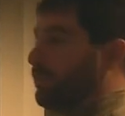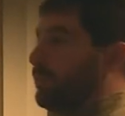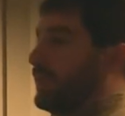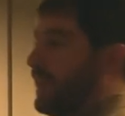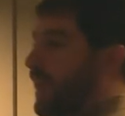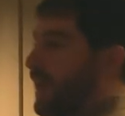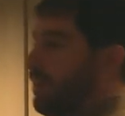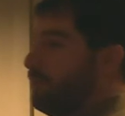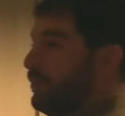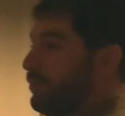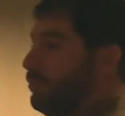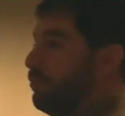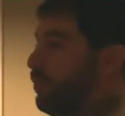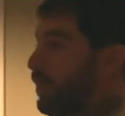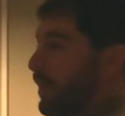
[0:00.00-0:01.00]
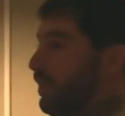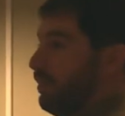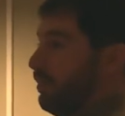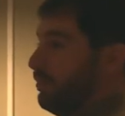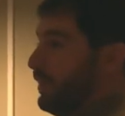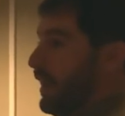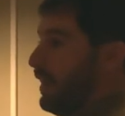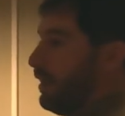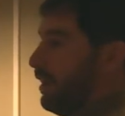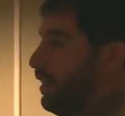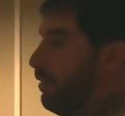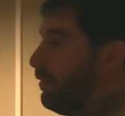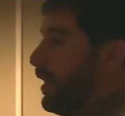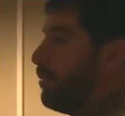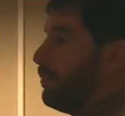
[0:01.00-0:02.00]
that we have that do well on
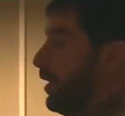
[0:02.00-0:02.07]
that